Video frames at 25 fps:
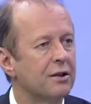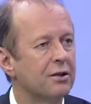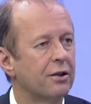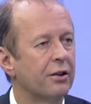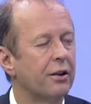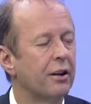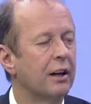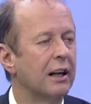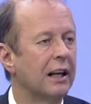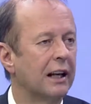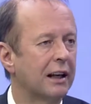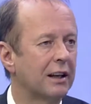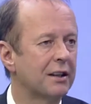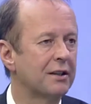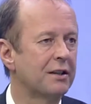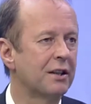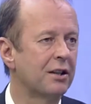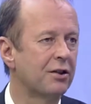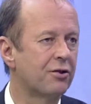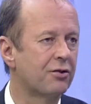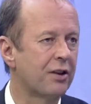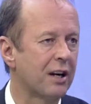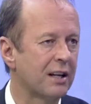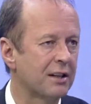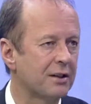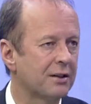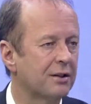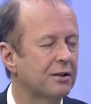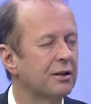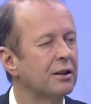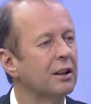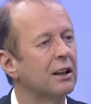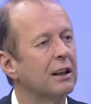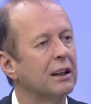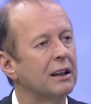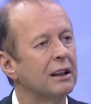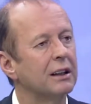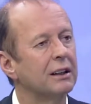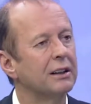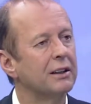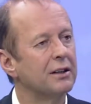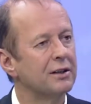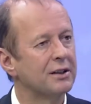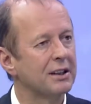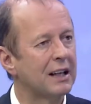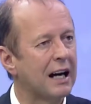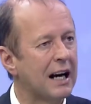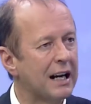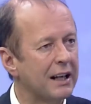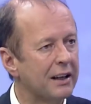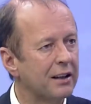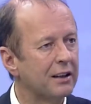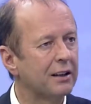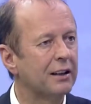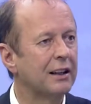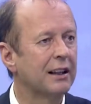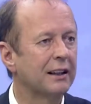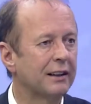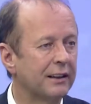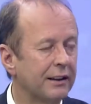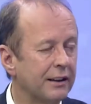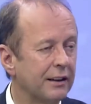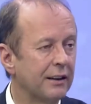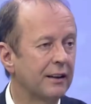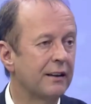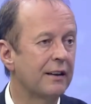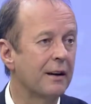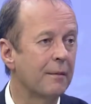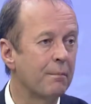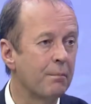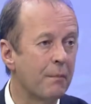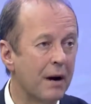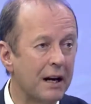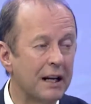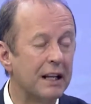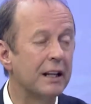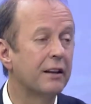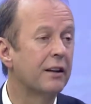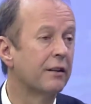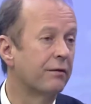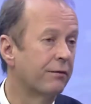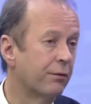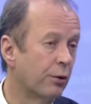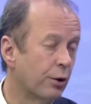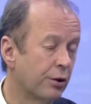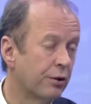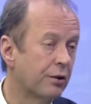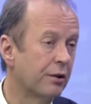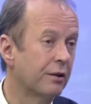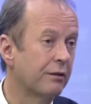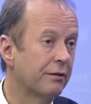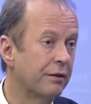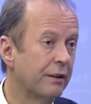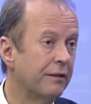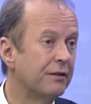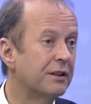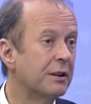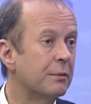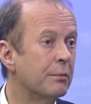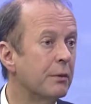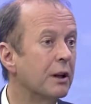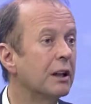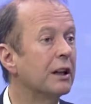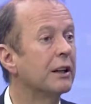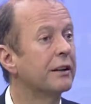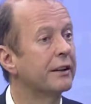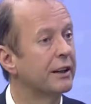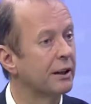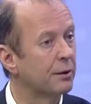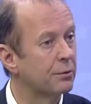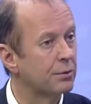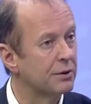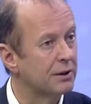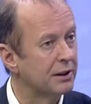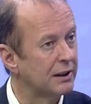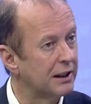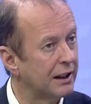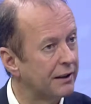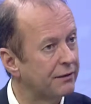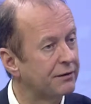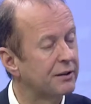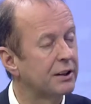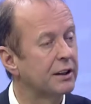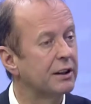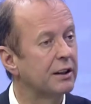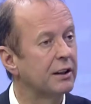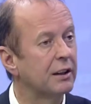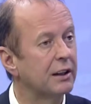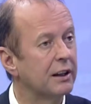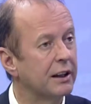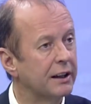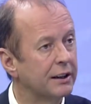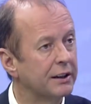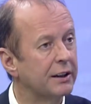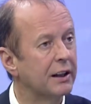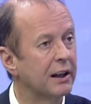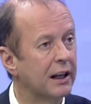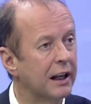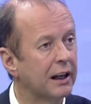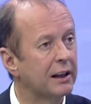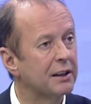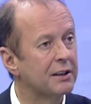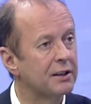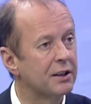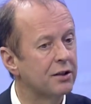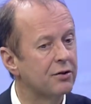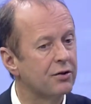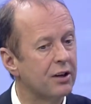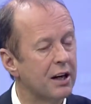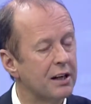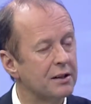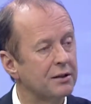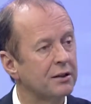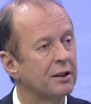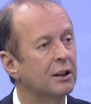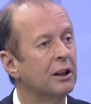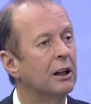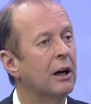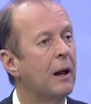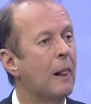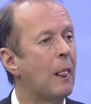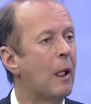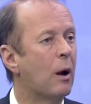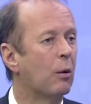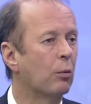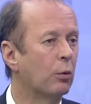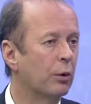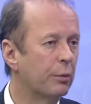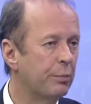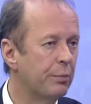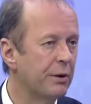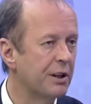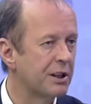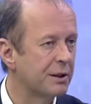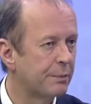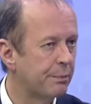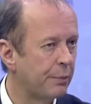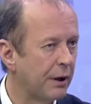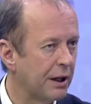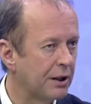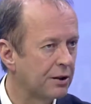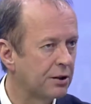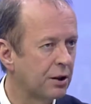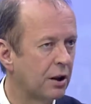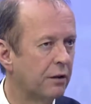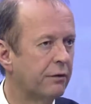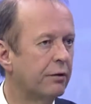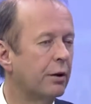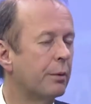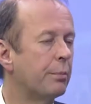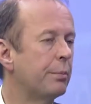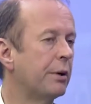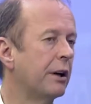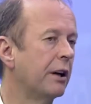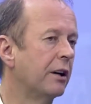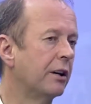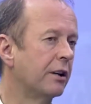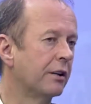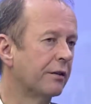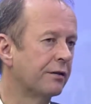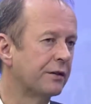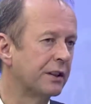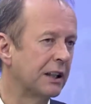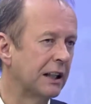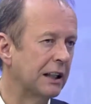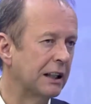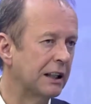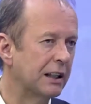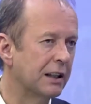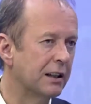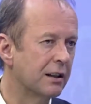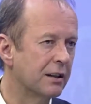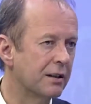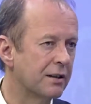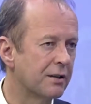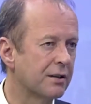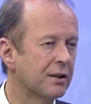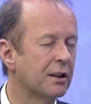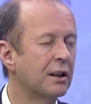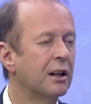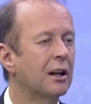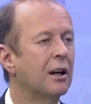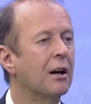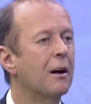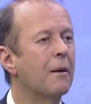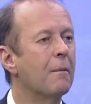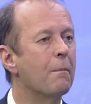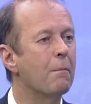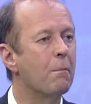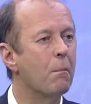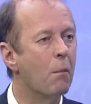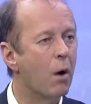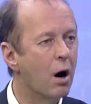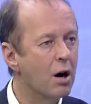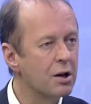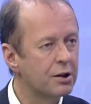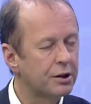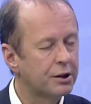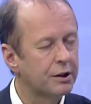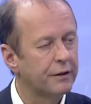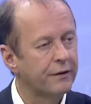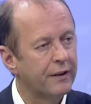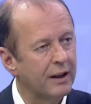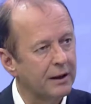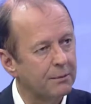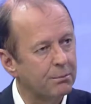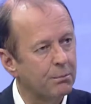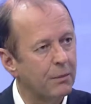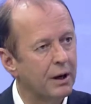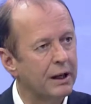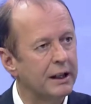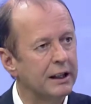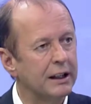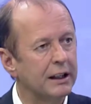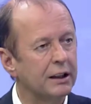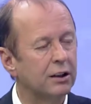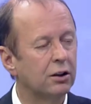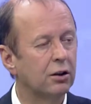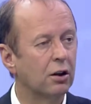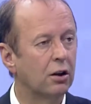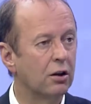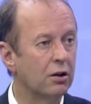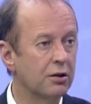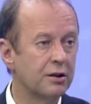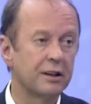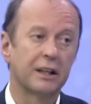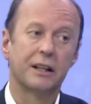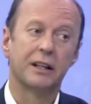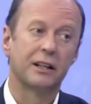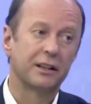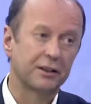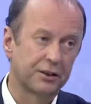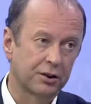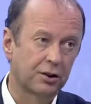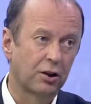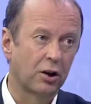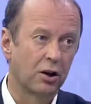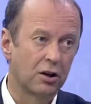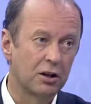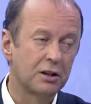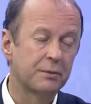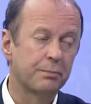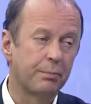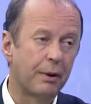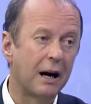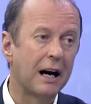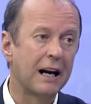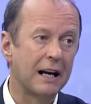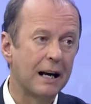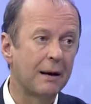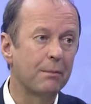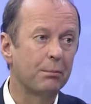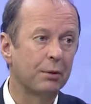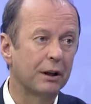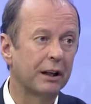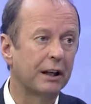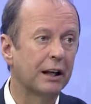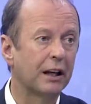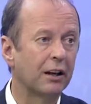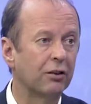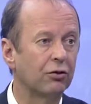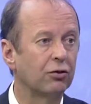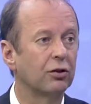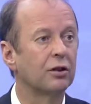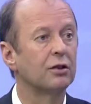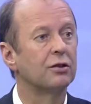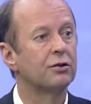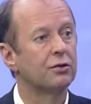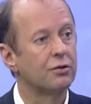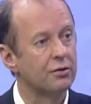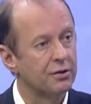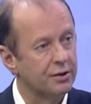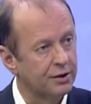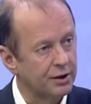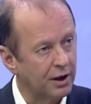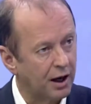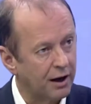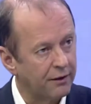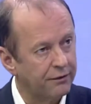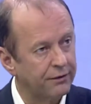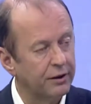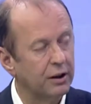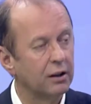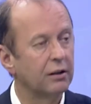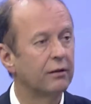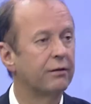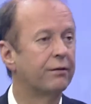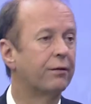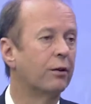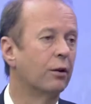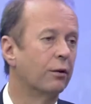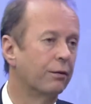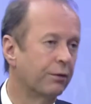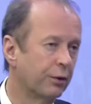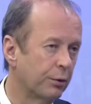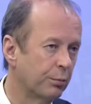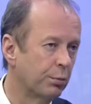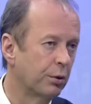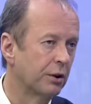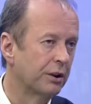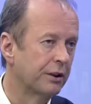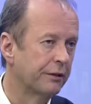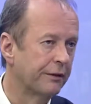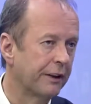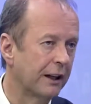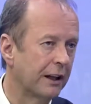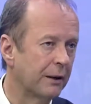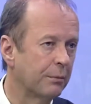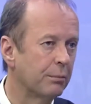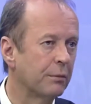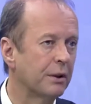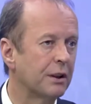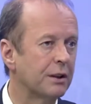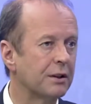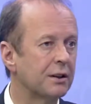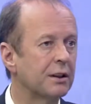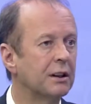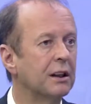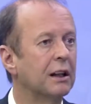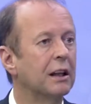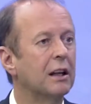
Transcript: So the Legacy Trust decided that the money, the 450 million that was left in the Legacy Trust, would be spent over a period of 10 years. Most of that money goes, and it goes by application, to SAFA for football development.